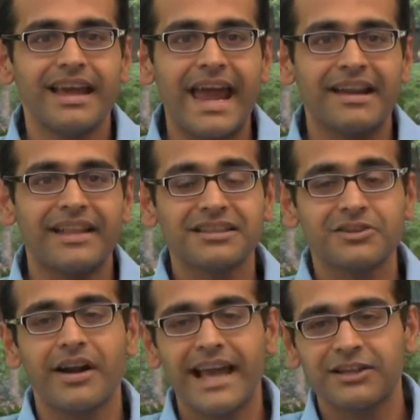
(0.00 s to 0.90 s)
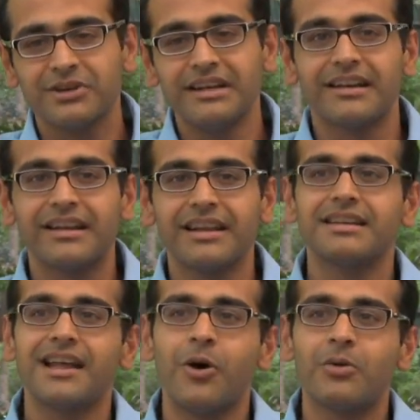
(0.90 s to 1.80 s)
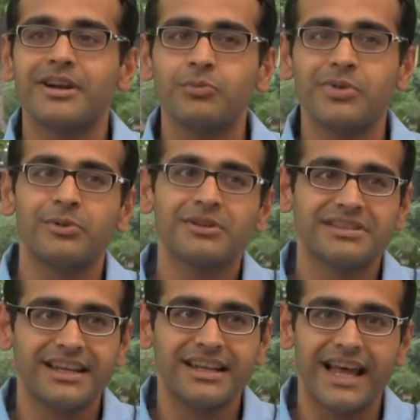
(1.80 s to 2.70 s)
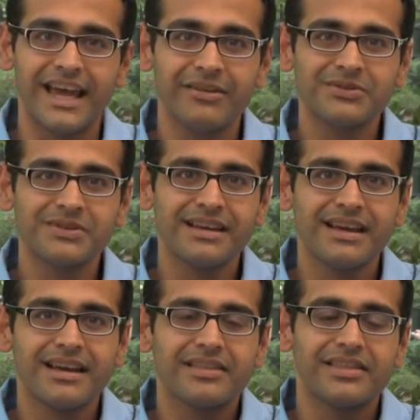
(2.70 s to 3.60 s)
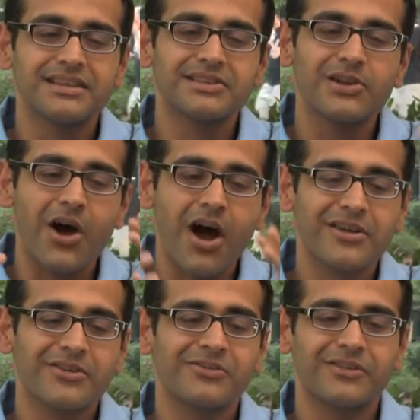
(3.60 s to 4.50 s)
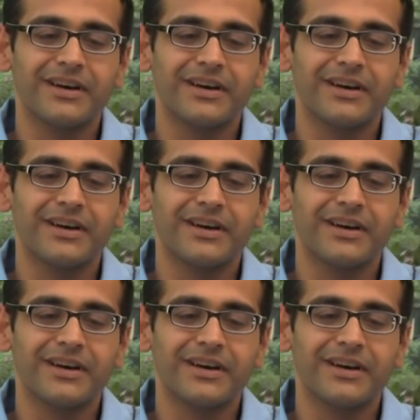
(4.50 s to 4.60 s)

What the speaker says: and that's not actually trickling down into people's daily lives, there's a lot of